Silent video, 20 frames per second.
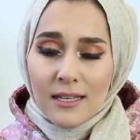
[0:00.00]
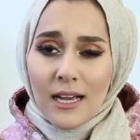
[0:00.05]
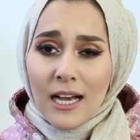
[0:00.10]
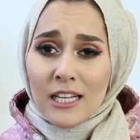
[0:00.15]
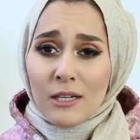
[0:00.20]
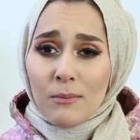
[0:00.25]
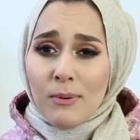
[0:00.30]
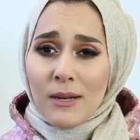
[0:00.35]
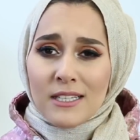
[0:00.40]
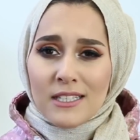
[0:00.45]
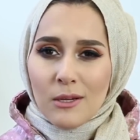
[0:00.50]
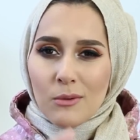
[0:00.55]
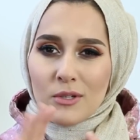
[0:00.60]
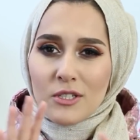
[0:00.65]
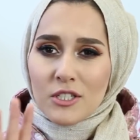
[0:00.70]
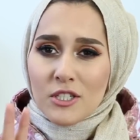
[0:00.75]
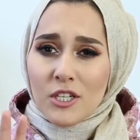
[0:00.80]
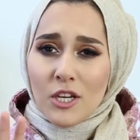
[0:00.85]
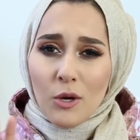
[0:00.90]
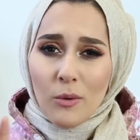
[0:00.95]
And plus I
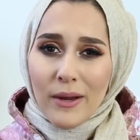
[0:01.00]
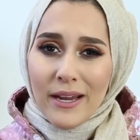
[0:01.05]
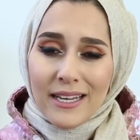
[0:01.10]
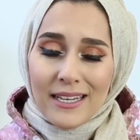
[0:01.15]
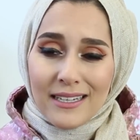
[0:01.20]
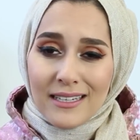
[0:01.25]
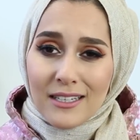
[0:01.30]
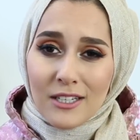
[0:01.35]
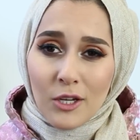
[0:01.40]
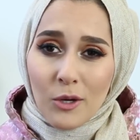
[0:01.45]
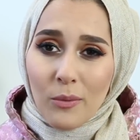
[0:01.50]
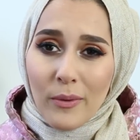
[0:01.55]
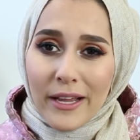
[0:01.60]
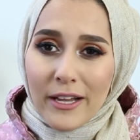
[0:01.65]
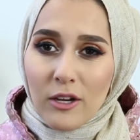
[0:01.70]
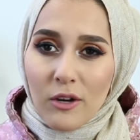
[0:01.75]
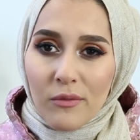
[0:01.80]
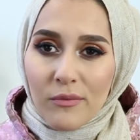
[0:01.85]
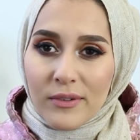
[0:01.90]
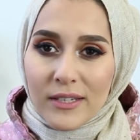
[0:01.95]
was no
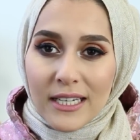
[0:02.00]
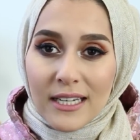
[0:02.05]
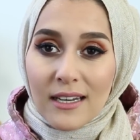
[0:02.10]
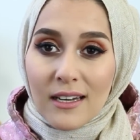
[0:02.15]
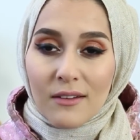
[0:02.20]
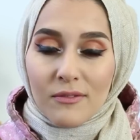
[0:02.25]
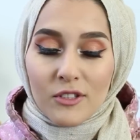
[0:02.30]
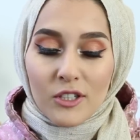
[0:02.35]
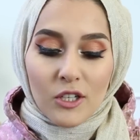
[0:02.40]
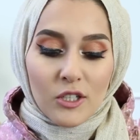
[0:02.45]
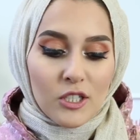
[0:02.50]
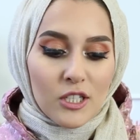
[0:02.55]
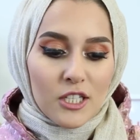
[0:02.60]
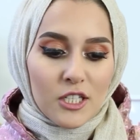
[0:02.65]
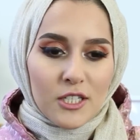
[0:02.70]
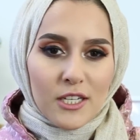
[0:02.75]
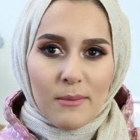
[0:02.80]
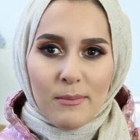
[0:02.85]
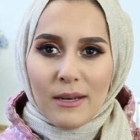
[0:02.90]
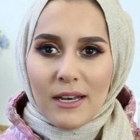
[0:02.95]
way confident enough to go to the
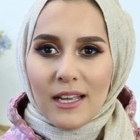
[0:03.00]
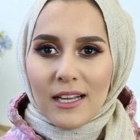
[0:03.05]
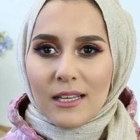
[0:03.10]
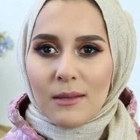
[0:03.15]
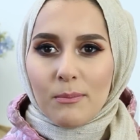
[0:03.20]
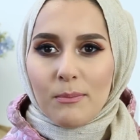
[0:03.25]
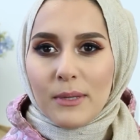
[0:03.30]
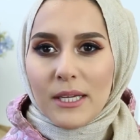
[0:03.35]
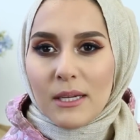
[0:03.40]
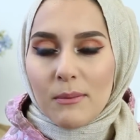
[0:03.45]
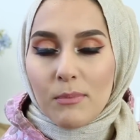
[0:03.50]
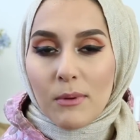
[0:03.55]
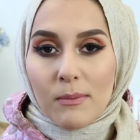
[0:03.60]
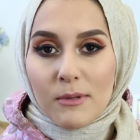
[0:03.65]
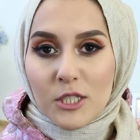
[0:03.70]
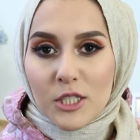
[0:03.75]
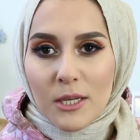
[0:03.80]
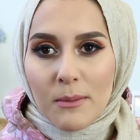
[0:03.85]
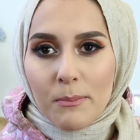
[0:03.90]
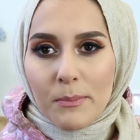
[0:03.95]
gym and like be a proper
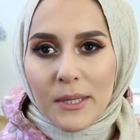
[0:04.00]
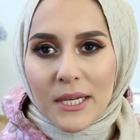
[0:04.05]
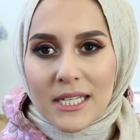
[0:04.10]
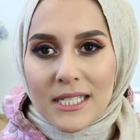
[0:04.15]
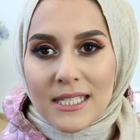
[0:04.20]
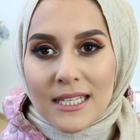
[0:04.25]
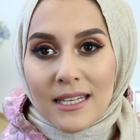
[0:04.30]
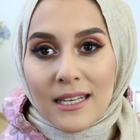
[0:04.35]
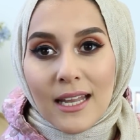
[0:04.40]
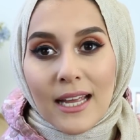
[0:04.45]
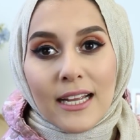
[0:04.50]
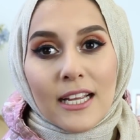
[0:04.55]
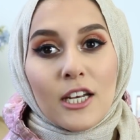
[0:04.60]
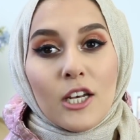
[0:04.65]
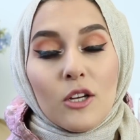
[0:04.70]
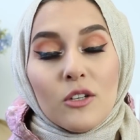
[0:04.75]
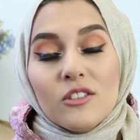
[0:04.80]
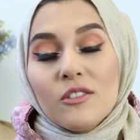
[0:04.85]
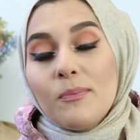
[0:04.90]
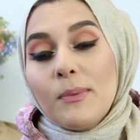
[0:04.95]
gym person like
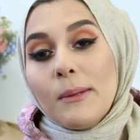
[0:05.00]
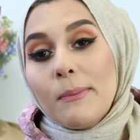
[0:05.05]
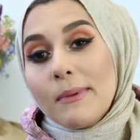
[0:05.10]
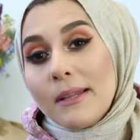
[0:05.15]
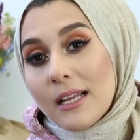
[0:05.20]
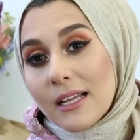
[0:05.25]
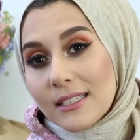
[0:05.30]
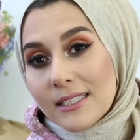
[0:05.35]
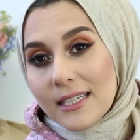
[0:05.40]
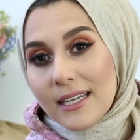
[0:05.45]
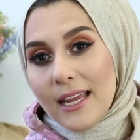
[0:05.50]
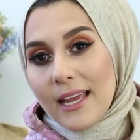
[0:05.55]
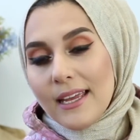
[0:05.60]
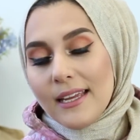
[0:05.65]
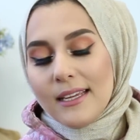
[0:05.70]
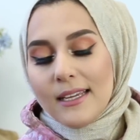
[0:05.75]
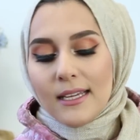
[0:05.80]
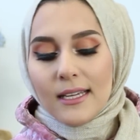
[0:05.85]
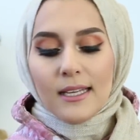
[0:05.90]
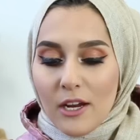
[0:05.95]
loads of people are
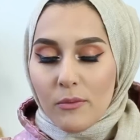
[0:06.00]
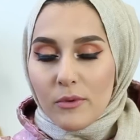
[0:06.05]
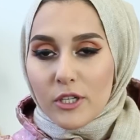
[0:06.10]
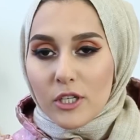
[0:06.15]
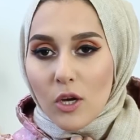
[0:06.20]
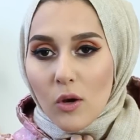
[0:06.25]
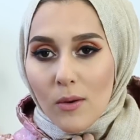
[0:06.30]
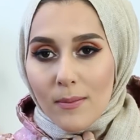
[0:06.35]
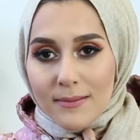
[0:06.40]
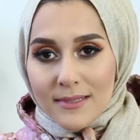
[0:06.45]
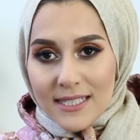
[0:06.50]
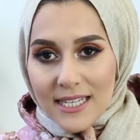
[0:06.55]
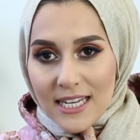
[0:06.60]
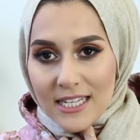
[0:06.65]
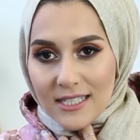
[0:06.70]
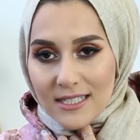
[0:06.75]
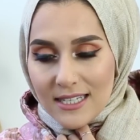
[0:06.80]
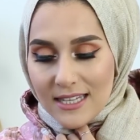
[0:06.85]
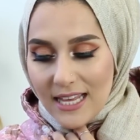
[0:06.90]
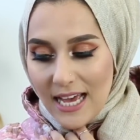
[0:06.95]
today. I would go
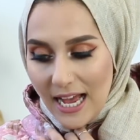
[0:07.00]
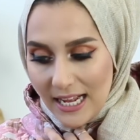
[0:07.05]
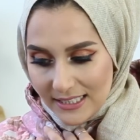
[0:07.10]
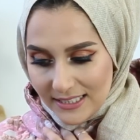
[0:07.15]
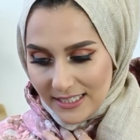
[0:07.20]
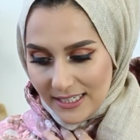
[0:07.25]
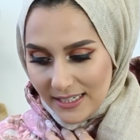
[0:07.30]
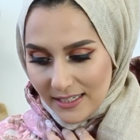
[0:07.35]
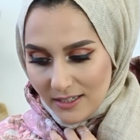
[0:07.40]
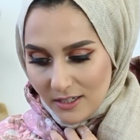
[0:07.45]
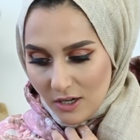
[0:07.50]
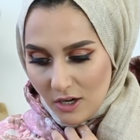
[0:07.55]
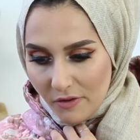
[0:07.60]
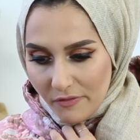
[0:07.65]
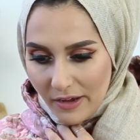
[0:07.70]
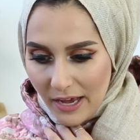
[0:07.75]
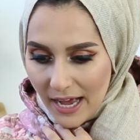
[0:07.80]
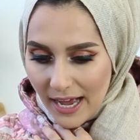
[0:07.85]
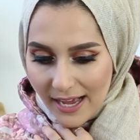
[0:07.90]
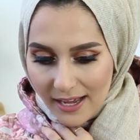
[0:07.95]
upstairs to the attic of
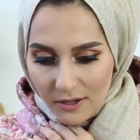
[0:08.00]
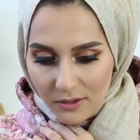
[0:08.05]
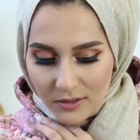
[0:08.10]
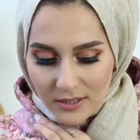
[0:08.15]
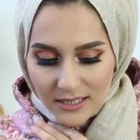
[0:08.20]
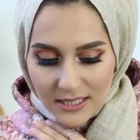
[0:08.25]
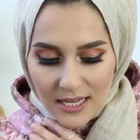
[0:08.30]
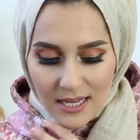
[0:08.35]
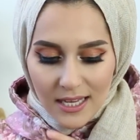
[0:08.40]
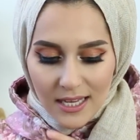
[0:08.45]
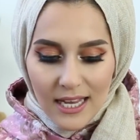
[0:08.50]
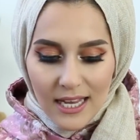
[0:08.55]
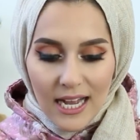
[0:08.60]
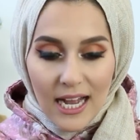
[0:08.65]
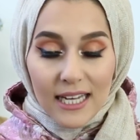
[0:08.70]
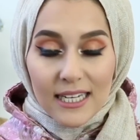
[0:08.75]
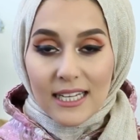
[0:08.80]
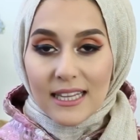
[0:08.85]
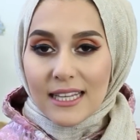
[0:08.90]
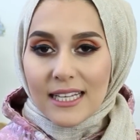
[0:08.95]
our house,
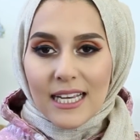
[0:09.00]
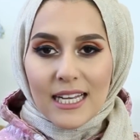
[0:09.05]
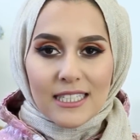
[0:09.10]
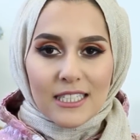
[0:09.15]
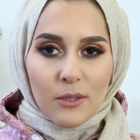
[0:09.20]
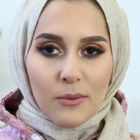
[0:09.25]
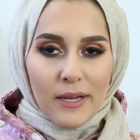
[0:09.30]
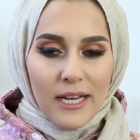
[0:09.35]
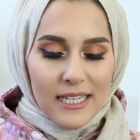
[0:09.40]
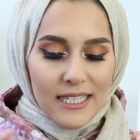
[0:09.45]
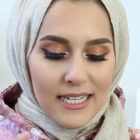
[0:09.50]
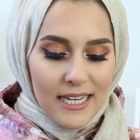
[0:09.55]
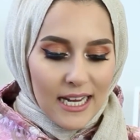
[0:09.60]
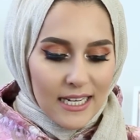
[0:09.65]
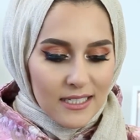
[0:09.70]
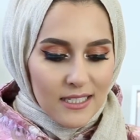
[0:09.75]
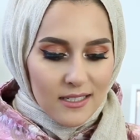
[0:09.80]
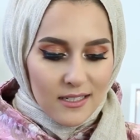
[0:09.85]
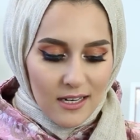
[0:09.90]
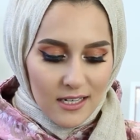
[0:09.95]
and in the attic we had an
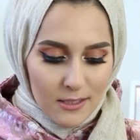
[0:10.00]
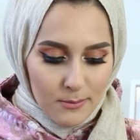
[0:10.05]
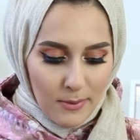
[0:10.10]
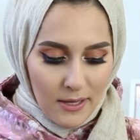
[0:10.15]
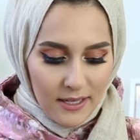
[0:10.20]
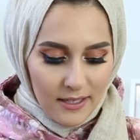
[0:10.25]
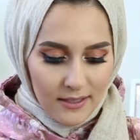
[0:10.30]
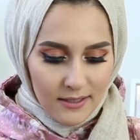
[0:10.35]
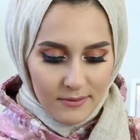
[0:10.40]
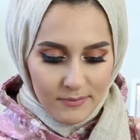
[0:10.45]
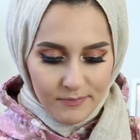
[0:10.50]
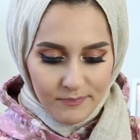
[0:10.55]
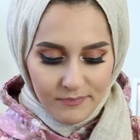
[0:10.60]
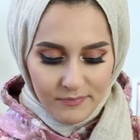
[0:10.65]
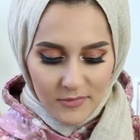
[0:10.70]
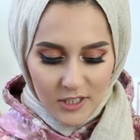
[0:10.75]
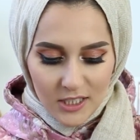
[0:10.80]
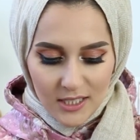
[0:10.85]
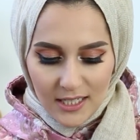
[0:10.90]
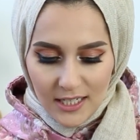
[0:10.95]
exercise bike,
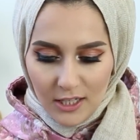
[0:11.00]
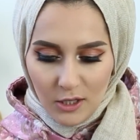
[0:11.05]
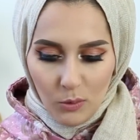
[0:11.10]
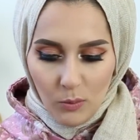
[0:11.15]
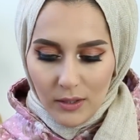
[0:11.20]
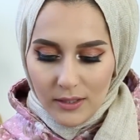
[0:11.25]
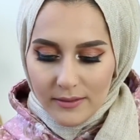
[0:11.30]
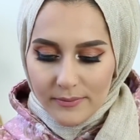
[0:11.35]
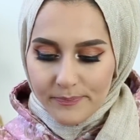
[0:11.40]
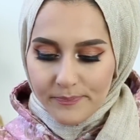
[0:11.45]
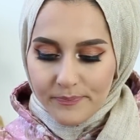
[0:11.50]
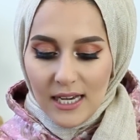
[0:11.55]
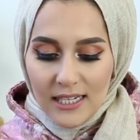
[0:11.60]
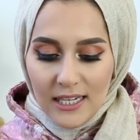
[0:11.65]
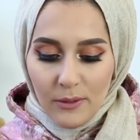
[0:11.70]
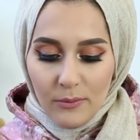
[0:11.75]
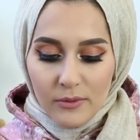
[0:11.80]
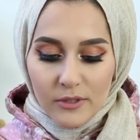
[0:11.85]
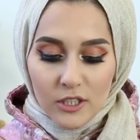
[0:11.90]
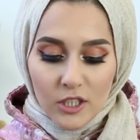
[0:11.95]
just a little one. And
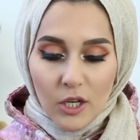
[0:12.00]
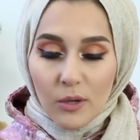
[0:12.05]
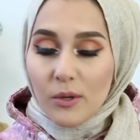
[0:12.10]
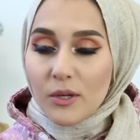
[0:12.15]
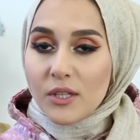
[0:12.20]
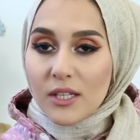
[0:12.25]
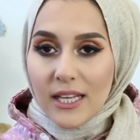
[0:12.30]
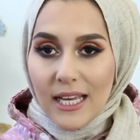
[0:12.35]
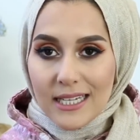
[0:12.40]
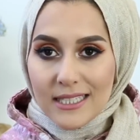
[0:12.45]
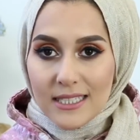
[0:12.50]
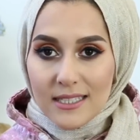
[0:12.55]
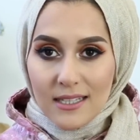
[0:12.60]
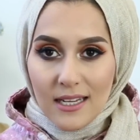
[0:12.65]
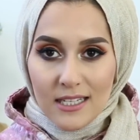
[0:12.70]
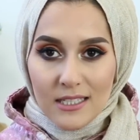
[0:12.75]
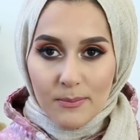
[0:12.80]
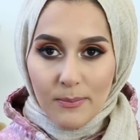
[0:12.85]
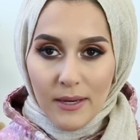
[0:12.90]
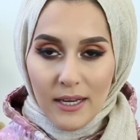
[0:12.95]
I would go on the
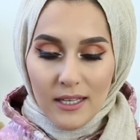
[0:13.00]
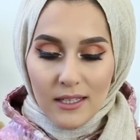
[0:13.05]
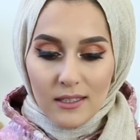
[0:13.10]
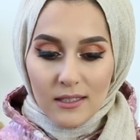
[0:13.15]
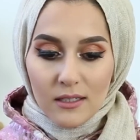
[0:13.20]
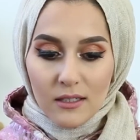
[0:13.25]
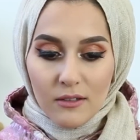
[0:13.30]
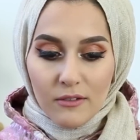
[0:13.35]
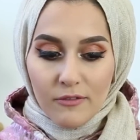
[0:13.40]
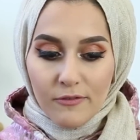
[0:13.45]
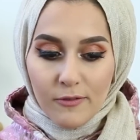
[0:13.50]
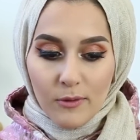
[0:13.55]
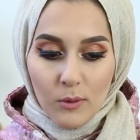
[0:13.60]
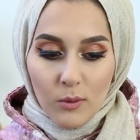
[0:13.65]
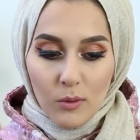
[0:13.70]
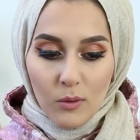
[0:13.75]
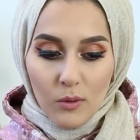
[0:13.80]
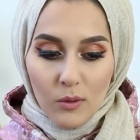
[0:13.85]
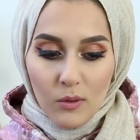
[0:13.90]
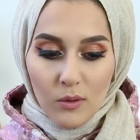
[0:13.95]
exercise bike
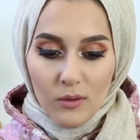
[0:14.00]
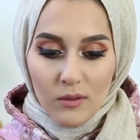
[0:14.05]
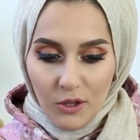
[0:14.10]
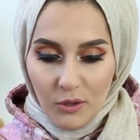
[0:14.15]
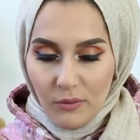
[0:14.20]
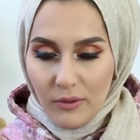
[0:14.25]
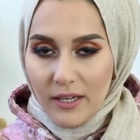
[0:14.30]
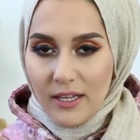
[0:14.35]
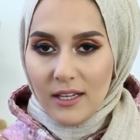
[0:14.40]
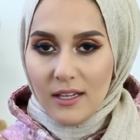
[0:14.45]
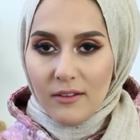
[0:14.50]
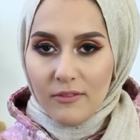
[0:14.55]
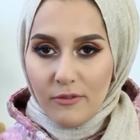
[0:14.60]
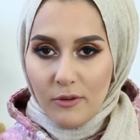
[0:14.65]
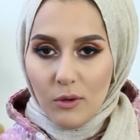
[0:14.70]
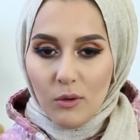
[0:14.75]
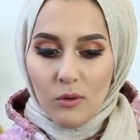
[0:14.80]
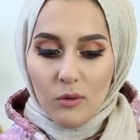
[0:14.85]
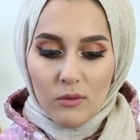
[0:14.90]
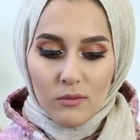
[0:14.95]
for 3,
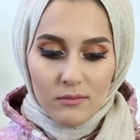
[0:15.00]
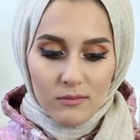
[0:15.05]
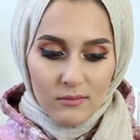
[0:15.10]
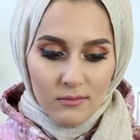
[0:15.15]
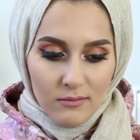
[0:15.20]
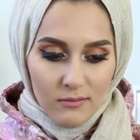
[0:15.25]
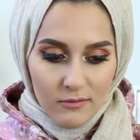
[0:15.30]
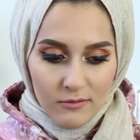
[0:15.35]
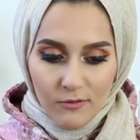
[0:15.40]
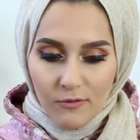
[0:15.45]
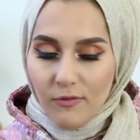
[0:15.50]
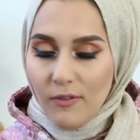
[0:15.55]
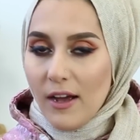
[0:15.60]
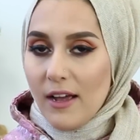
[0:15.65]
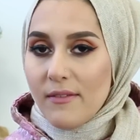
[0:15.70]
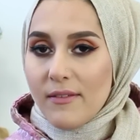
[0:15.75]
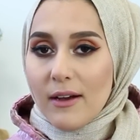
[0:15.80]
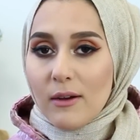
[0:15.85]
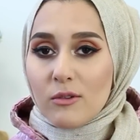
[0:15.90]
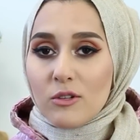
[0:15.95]
4,
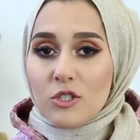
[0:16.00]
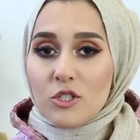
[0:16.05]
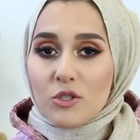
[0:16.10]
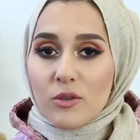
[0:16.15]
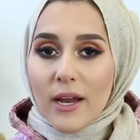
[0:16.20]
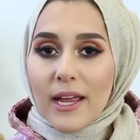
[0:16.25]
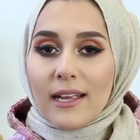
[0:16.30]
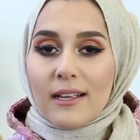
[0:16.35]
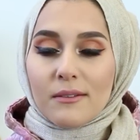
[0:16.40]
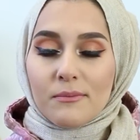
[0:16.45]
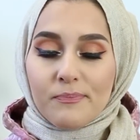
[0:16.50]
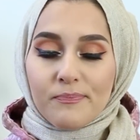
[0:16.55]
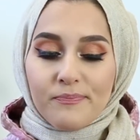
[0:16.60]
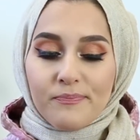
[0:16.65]
5 hours straight.